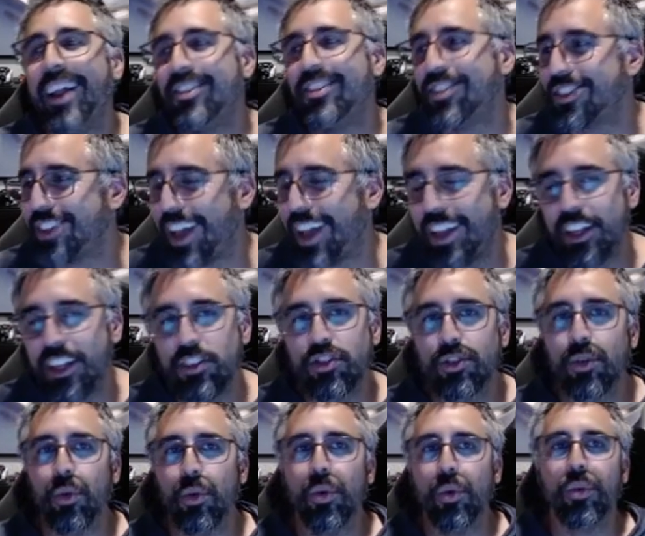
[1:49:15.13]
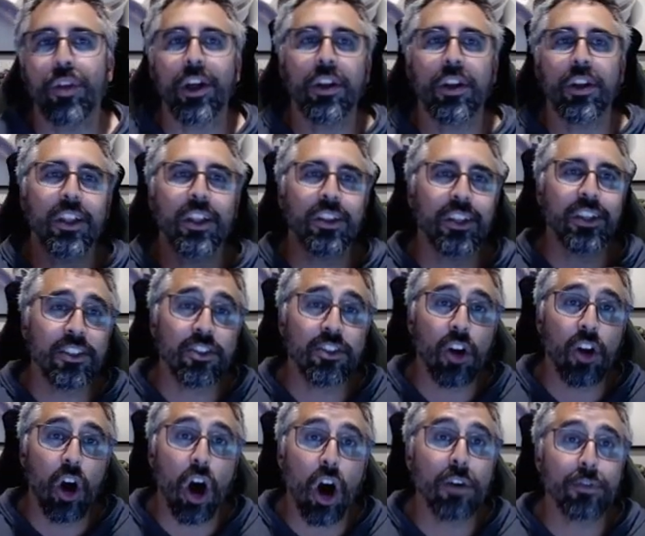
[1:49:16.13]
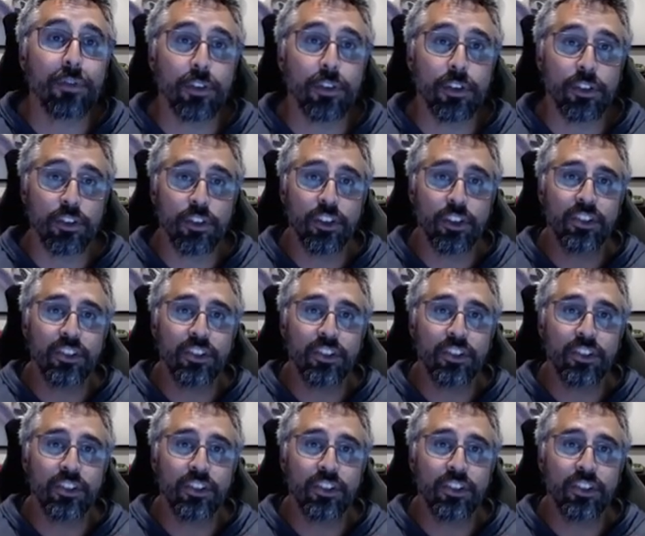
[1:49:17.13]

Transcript: just any school that at least offers